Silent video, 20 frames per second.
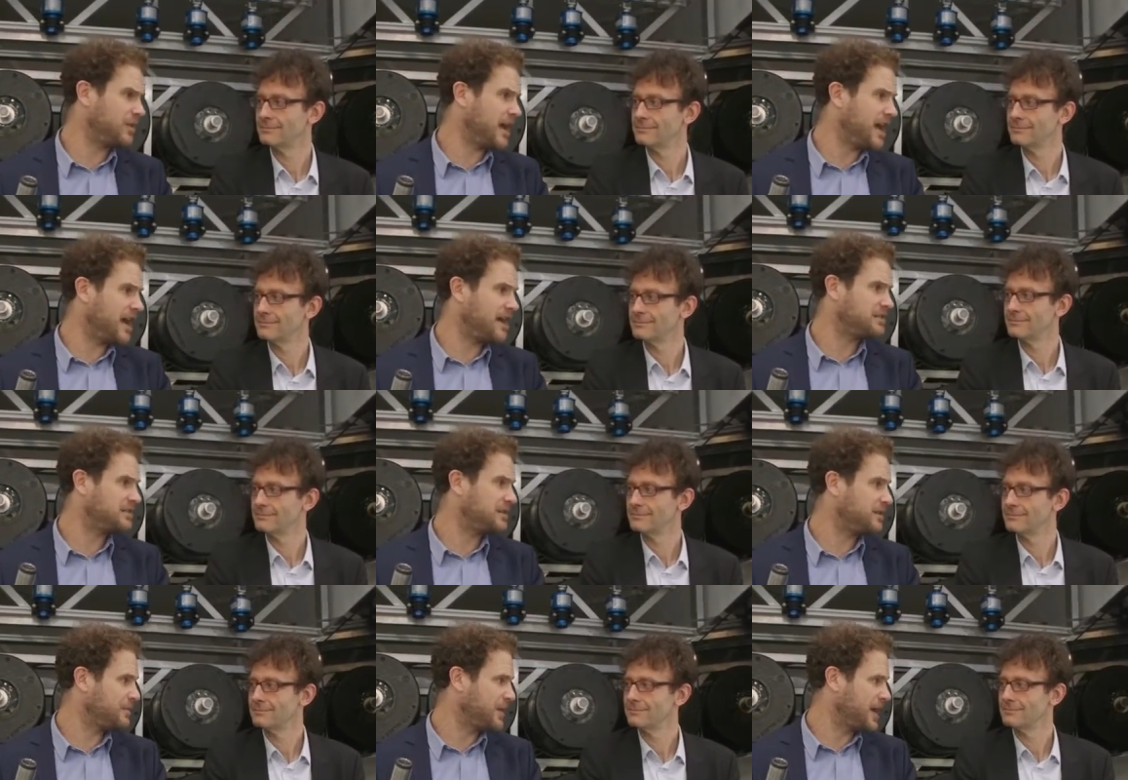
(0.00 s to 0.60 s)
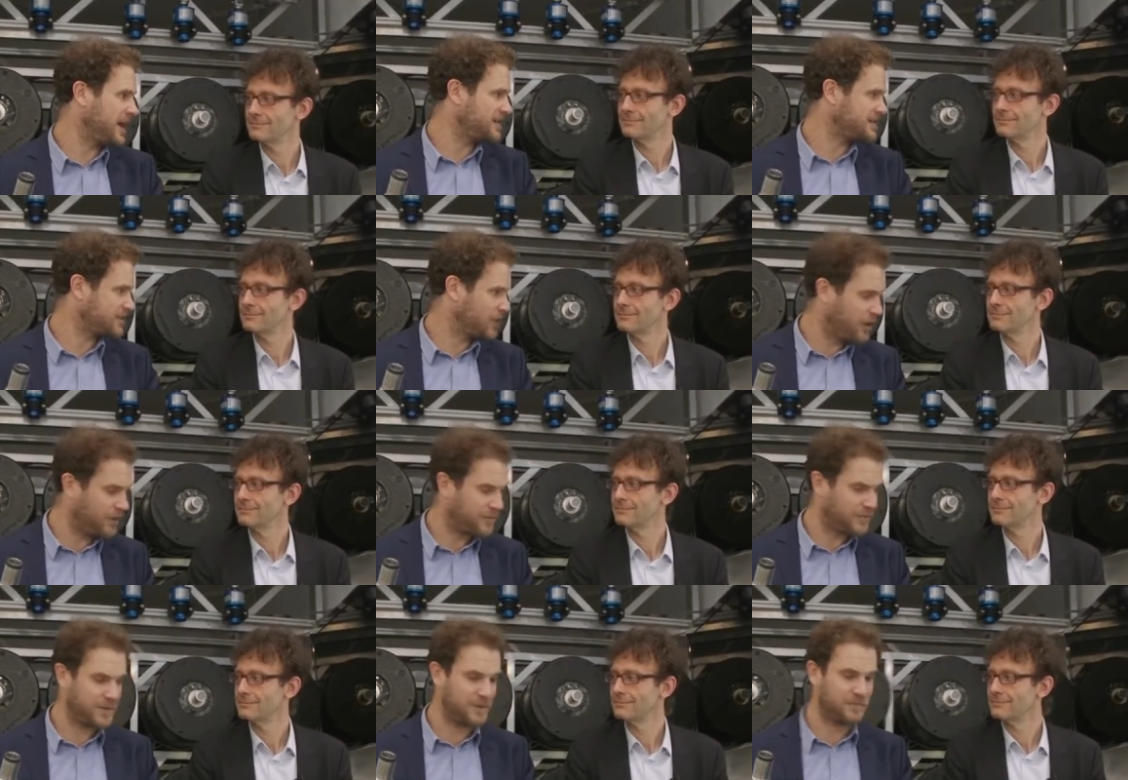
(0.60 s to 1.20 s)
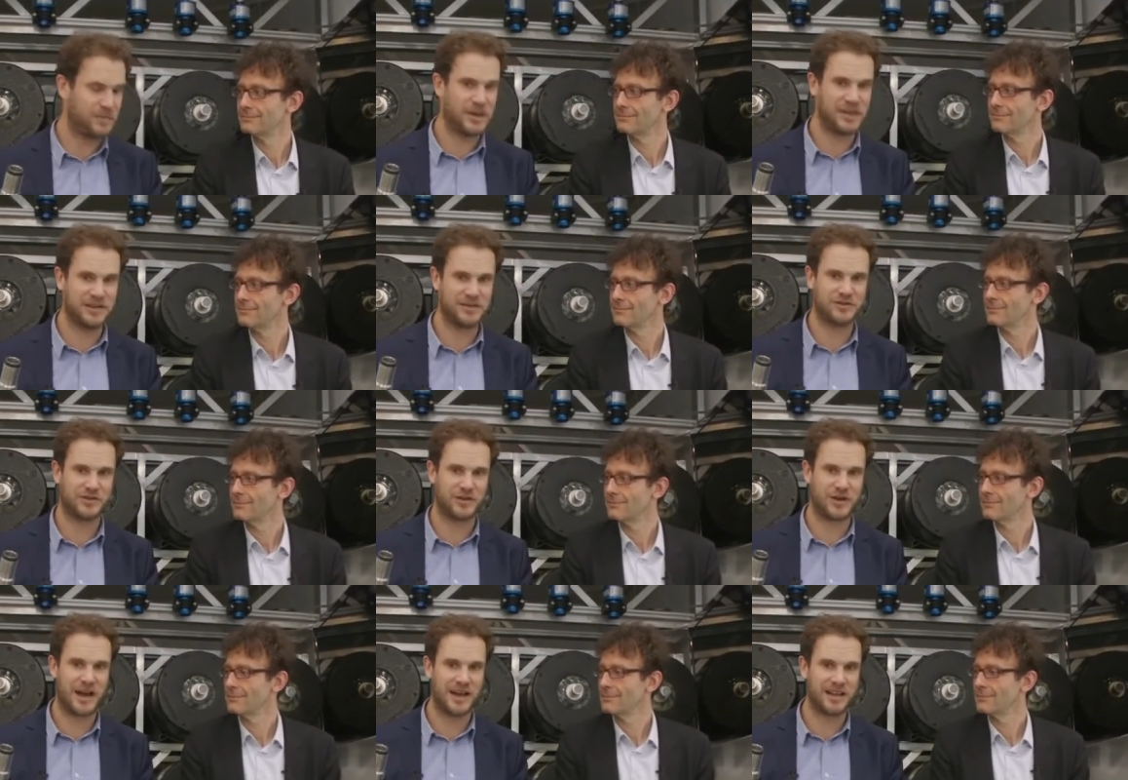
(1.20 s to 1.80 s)
Speaker 1: out and about off the
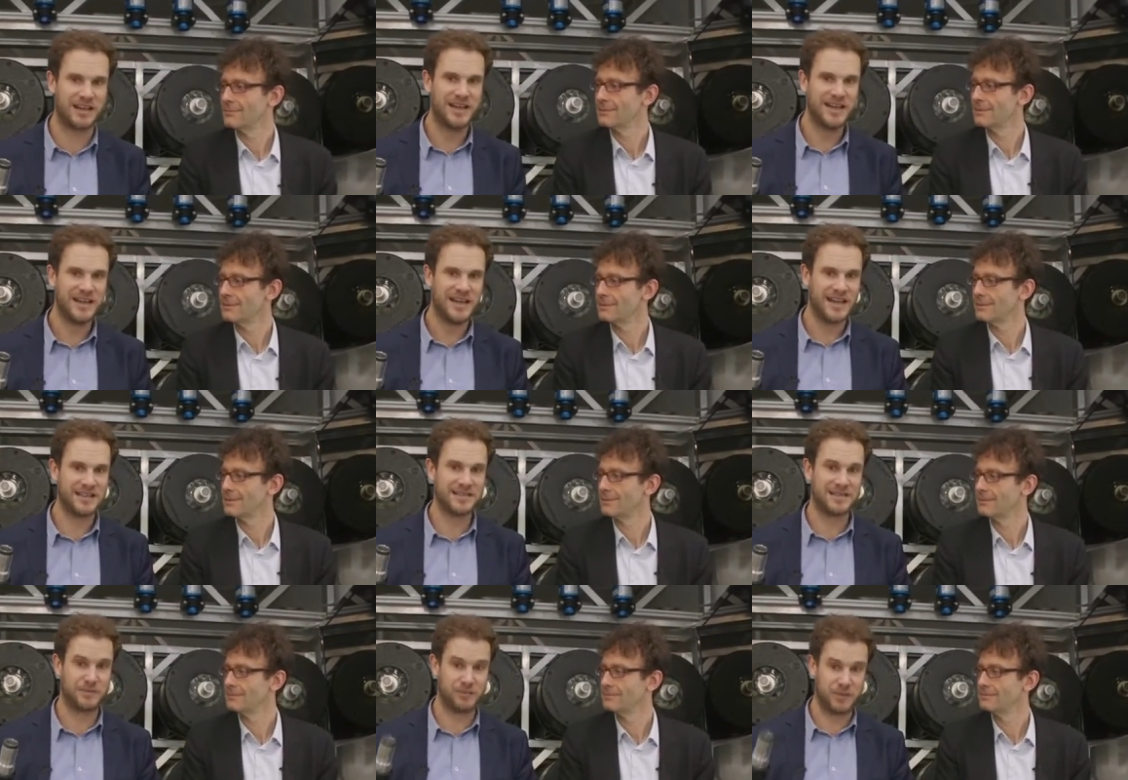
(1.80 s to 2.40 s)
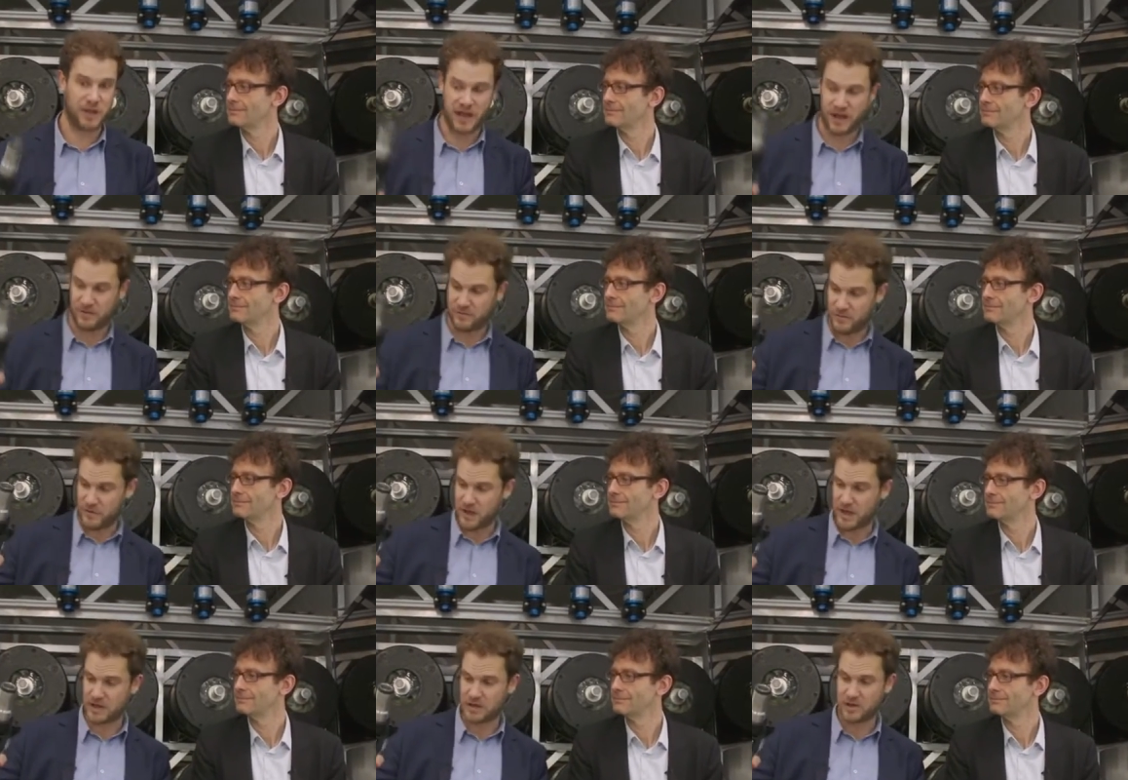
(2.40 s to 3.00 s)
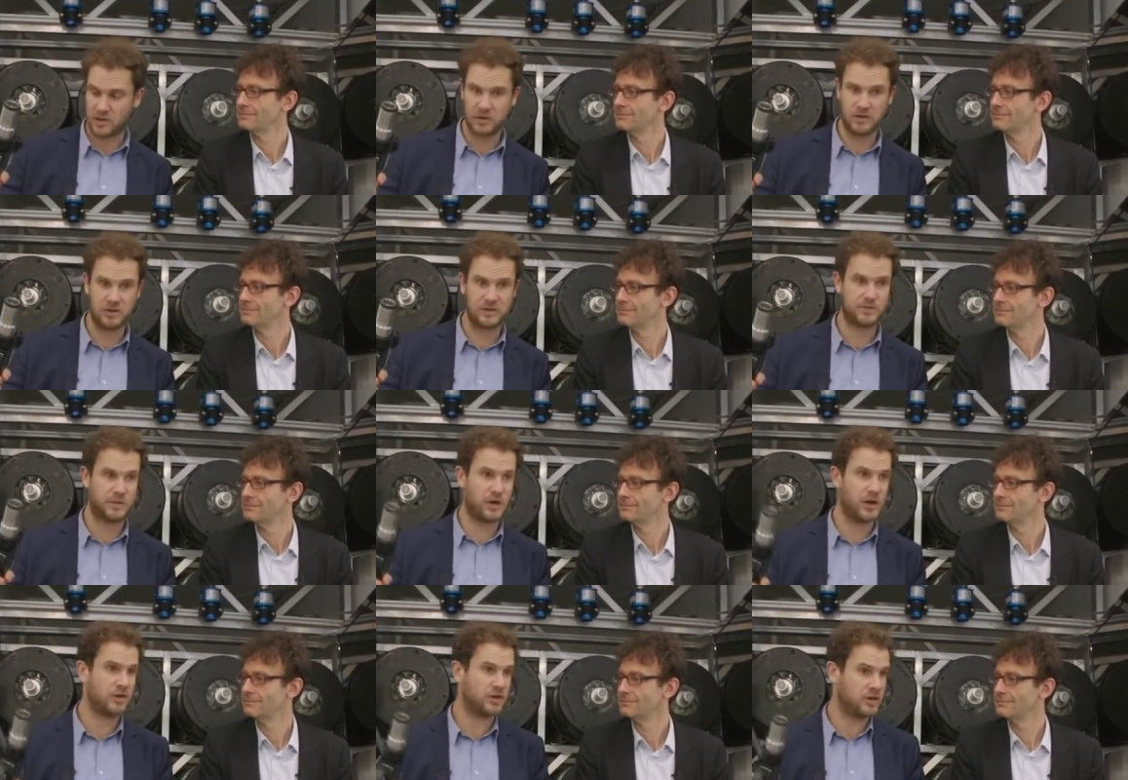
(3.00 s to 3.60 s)
beaten track and supply vehicles,
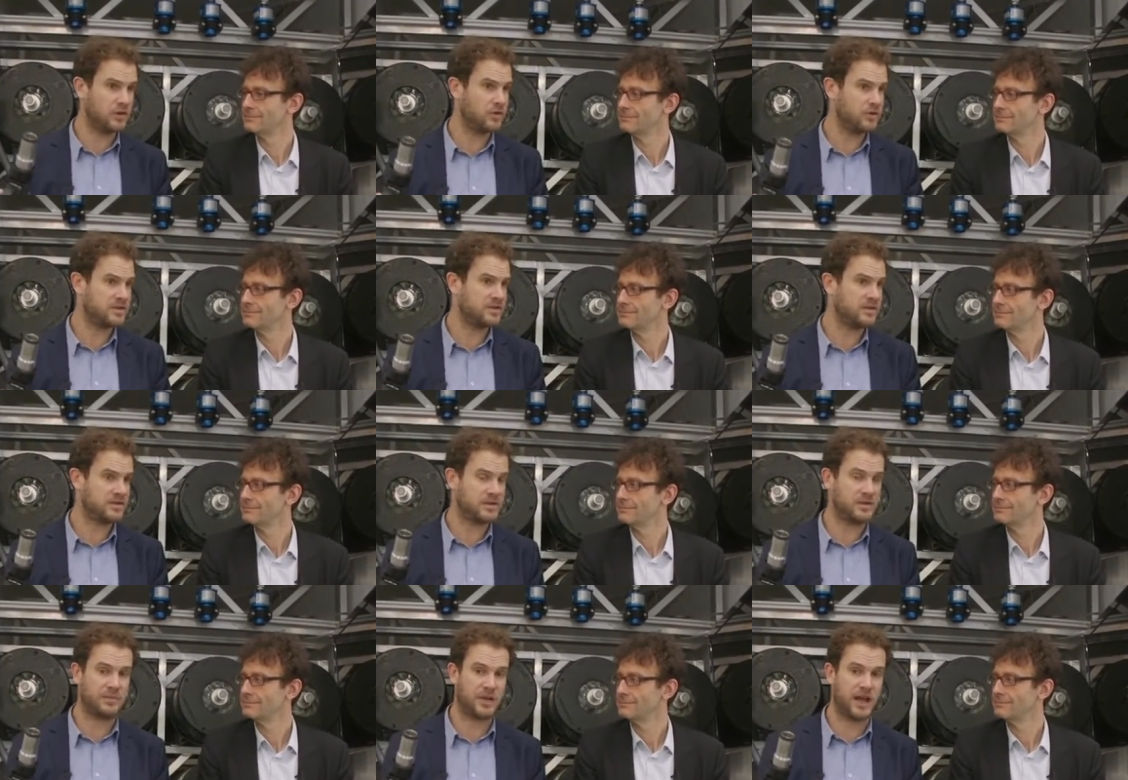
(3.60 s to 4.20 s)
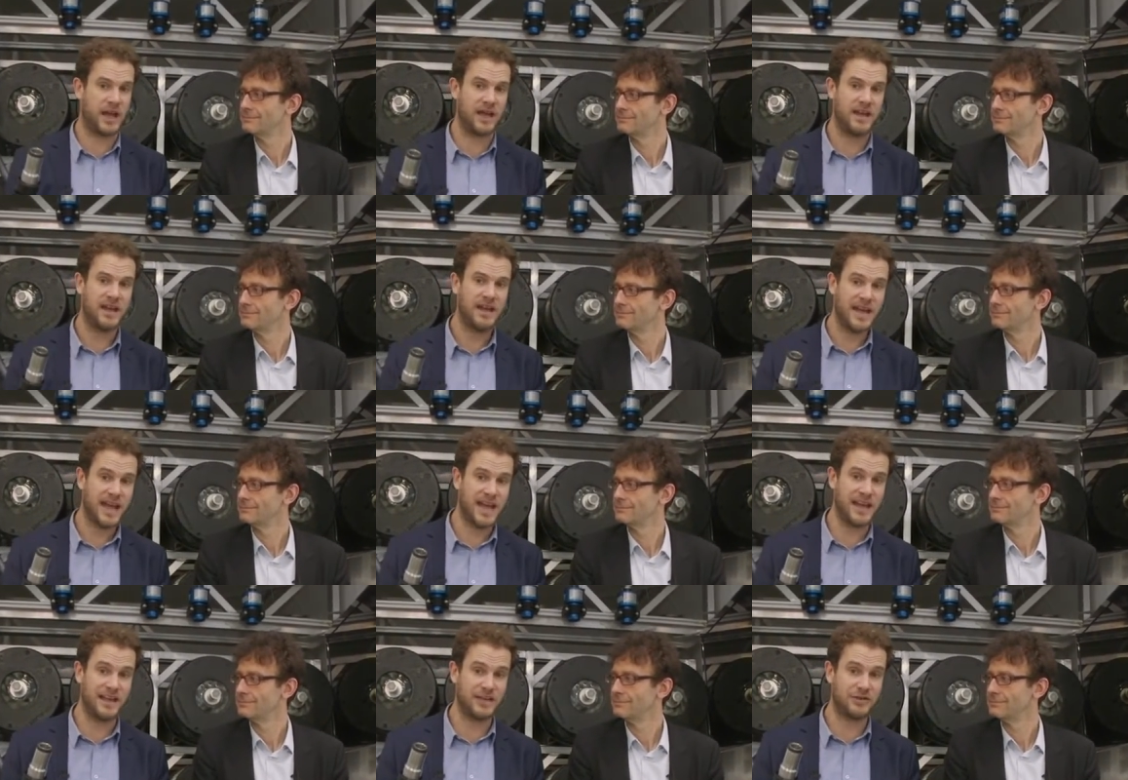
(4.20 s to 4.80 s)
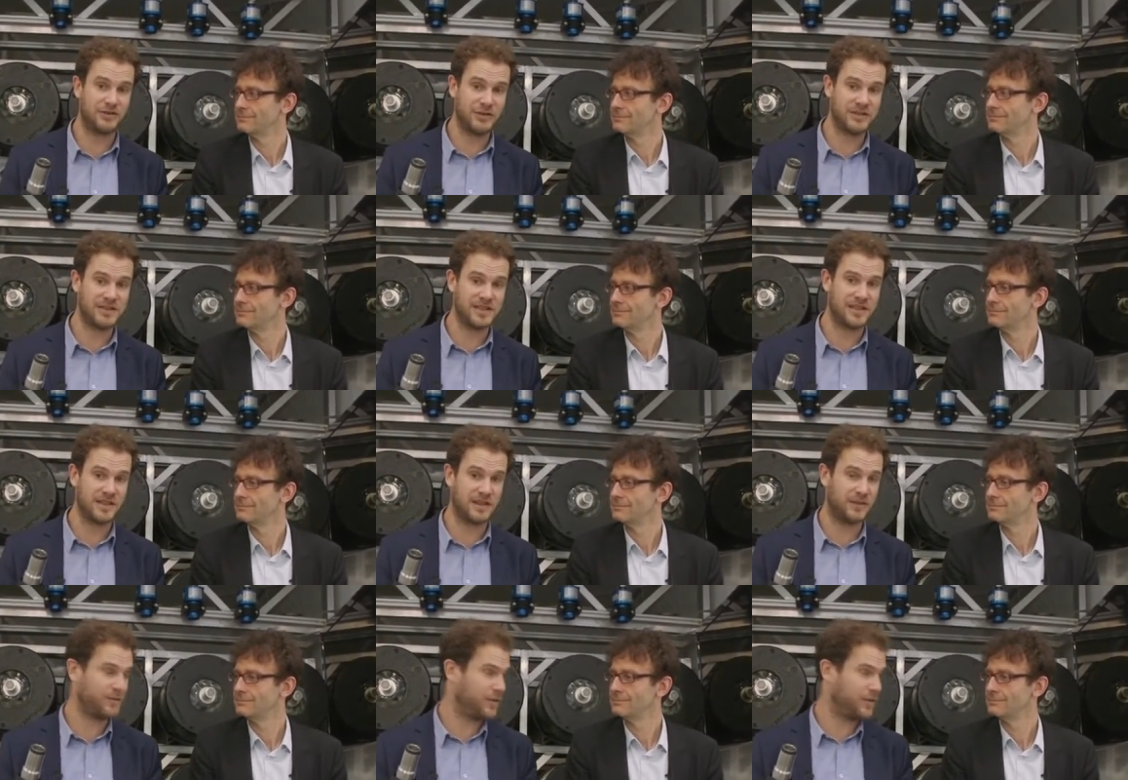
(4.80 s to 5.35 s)
but can also supply electricity